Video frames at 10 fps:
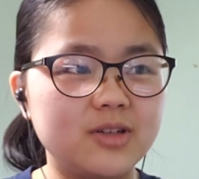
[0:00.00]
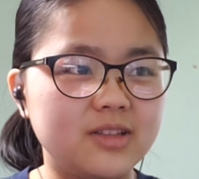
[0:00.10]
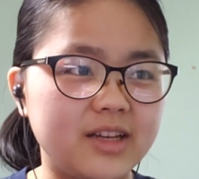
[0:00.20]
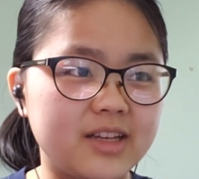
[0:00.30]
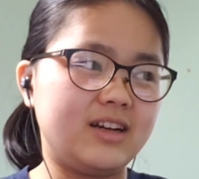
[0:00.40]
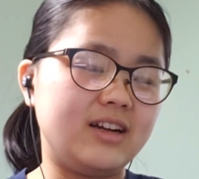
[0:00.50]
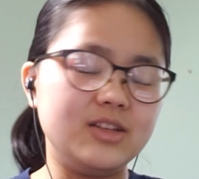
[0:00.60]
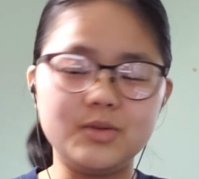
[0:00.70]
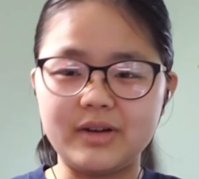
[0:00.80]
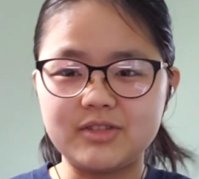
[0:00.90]
like you
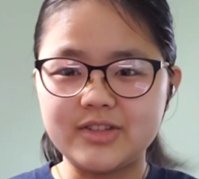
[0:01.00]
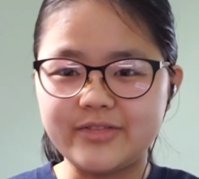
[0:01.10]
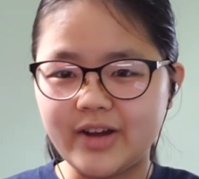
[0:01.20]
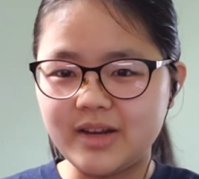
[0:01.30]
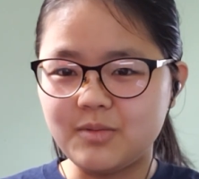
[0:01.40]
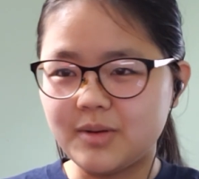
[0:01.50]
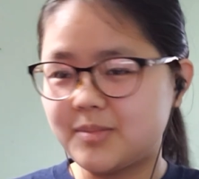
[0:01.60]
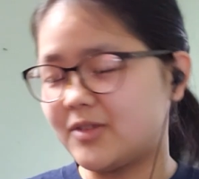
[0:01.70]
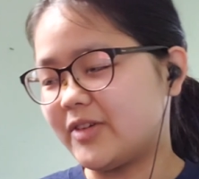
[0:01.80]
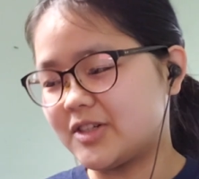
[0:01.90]
would have to define what
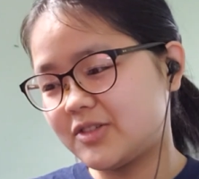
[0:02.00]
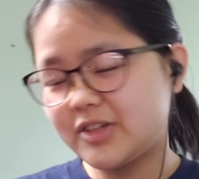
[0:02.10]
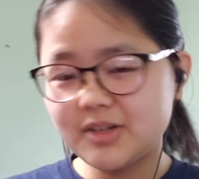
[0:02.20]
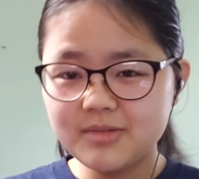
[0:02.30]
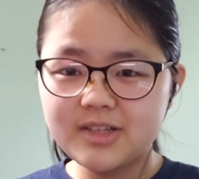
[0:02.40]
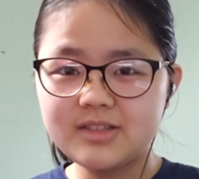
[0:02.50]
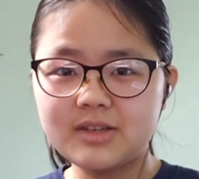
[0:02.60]
professional here means,